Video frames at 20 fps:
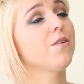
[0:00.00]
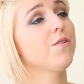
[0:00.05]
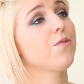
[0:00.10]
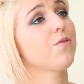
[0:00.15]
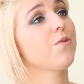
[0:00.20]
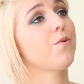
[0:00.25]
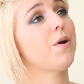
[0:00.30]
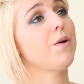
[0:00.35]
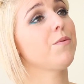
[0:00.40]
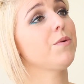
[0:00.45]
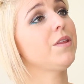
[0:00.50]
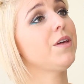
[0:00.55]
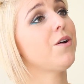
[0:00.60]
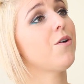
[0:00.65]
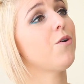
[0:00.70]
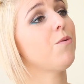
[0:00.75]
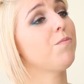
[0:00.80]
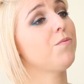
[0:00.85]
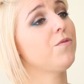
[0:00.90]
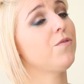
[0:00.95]
So I really
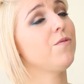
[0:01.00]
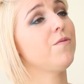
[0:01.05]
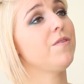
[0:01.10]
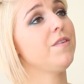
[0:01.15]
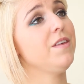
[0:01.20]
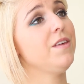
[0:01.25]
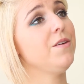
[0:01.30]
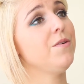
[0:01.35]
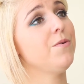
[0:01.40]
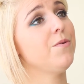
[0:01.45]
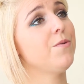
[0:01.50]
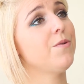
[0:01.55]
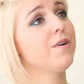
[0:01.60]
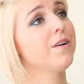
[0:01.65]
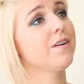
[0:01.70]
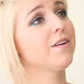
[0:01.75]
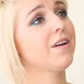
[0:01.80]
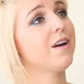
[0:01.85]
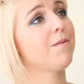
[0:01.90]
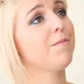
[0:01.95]
hope to see you
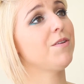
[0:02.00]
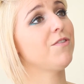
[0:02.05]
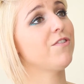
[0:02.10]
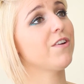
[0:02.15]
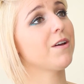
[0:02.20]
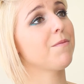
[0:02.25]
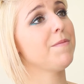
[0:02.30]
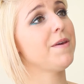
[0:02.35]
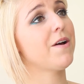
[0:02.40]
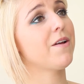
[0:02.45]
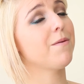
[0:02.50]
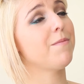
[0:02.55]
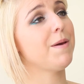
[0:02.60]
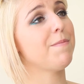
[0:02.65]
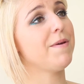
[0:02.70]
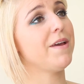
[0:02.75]
come and check me out on my